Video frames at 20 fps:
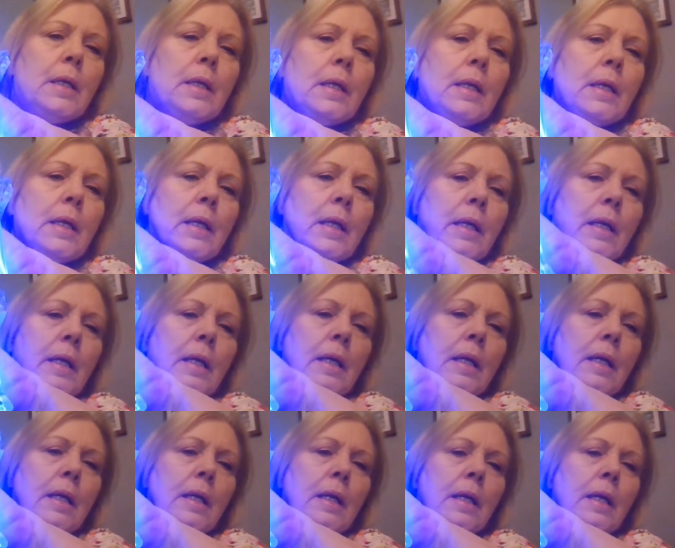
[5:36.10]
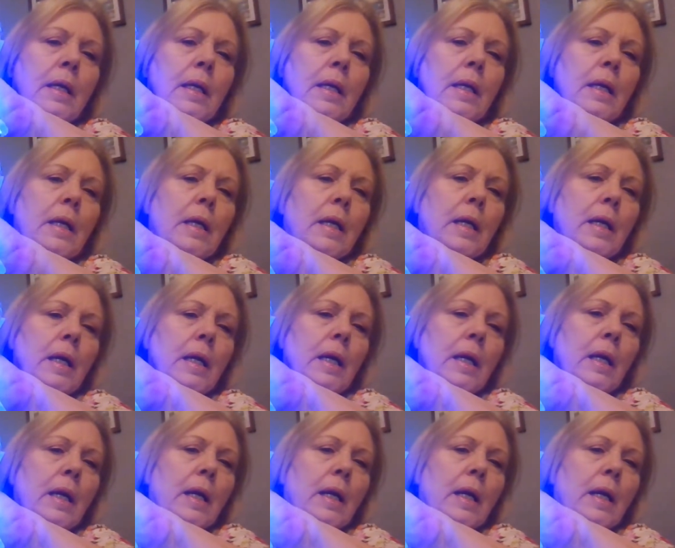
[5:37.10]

[no speech]